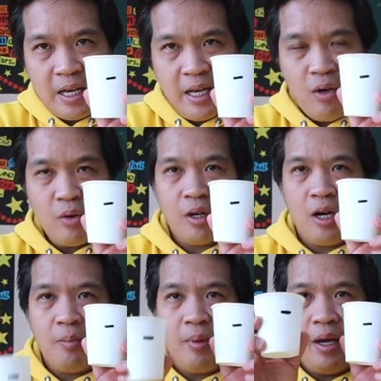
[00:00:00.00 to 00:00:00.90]
A or
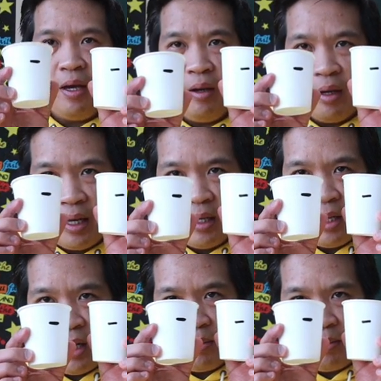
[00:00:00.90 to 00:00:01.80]
cup A and
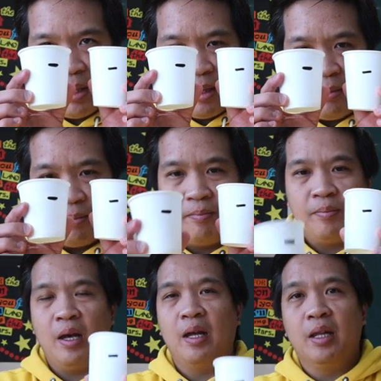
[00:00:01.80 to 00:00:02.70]
cup B.
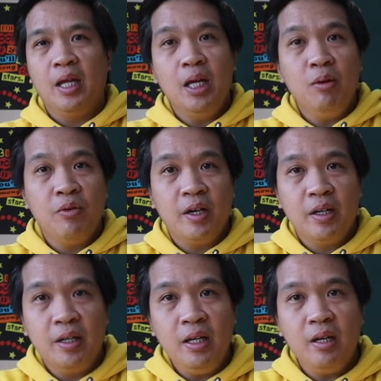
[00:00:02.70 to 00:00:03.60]
And then
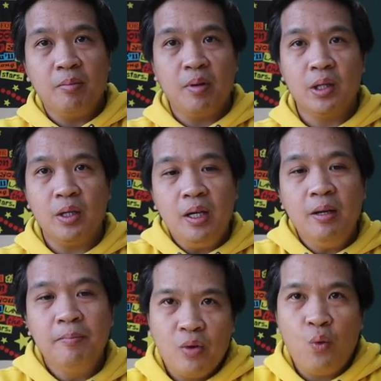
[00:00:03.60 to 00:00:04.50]
finally, number
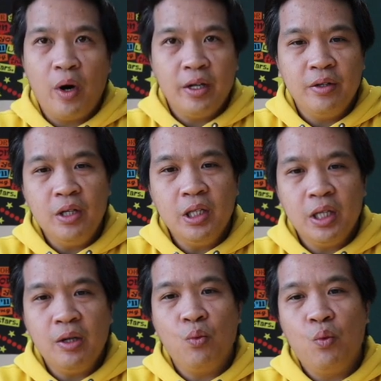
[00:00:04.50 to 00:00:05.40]
3, why do you
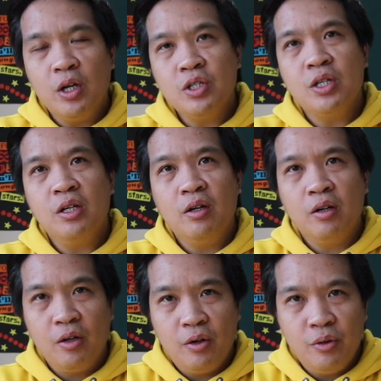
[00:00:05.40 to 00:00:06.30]
think washing
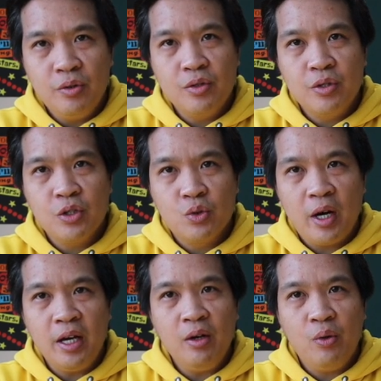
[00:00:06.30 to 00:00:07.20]
clothes
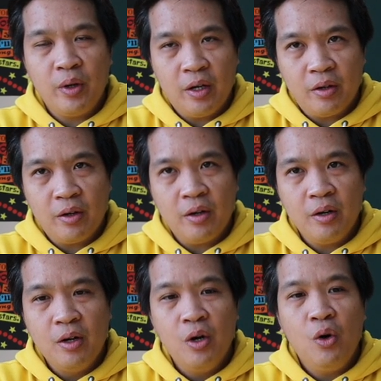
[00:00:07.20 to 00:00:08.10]
dry
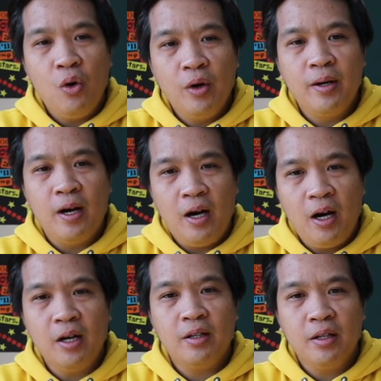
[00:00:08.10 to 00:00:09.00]
quicker on a
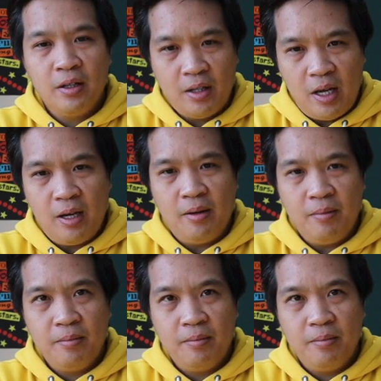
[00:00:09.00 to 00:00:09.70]
hot day?